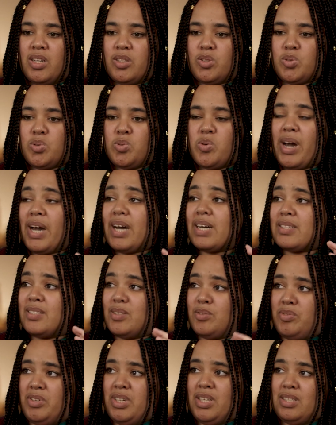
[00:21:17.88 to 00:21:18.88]
to
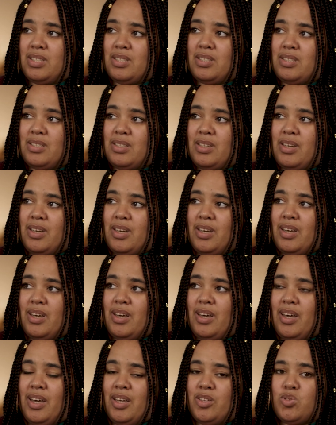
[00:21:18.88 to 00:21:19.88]
activate
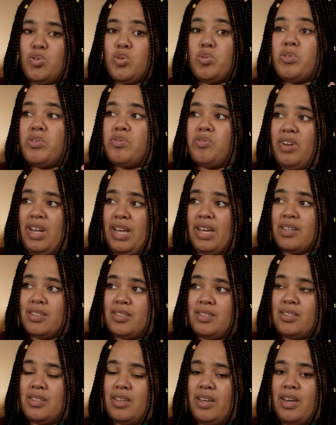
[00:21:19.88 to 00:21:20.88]
and to
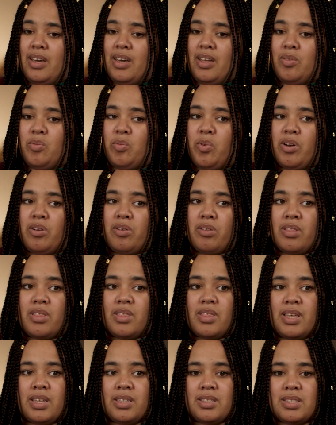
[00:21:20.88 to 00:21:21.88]
reflect. And one of the
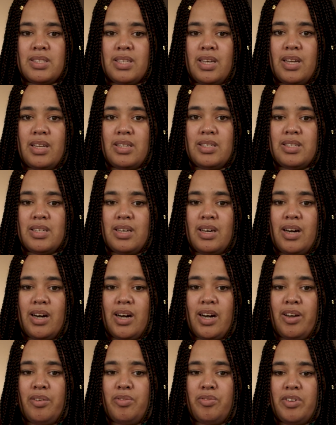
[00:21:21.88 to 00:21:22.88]
things that
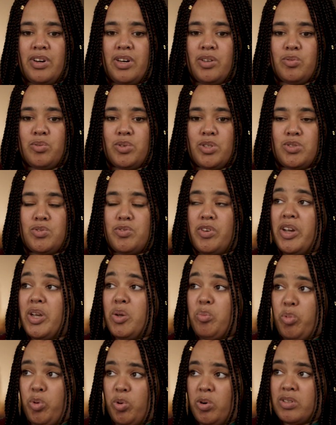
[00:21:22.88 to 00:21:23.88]
I found was very
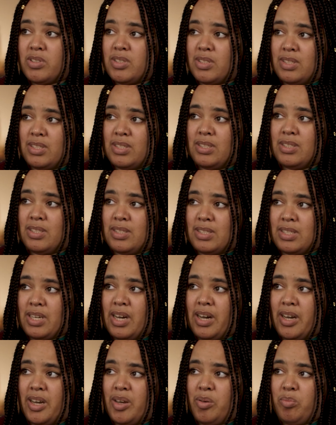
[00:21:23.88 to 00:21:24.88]
important in this
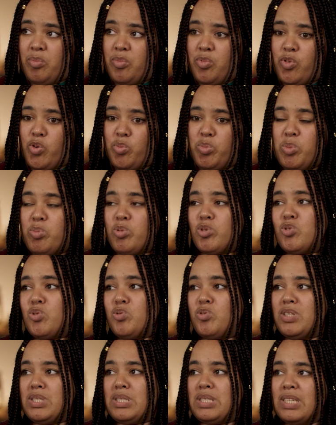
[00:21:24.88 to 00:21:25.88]
time for people to
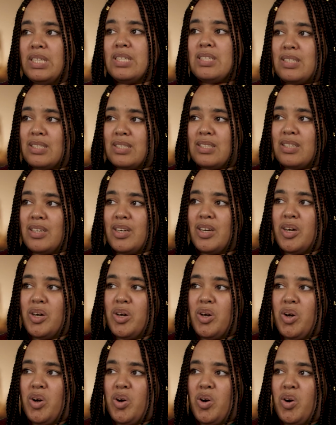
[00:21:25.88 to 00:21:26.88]
resist
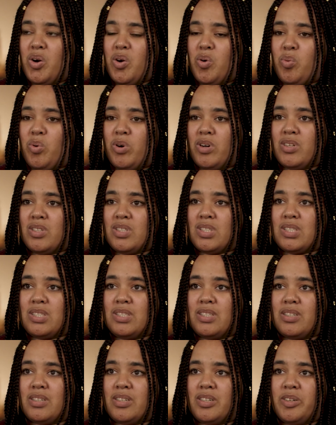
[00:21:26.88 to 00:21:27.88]
was
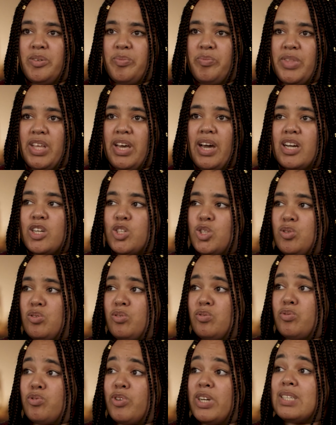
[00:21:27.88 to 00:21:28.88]
the action
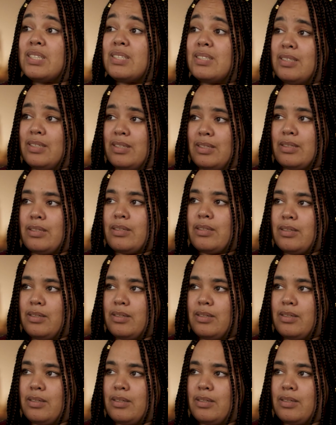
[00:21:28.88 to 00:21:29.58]
of resting.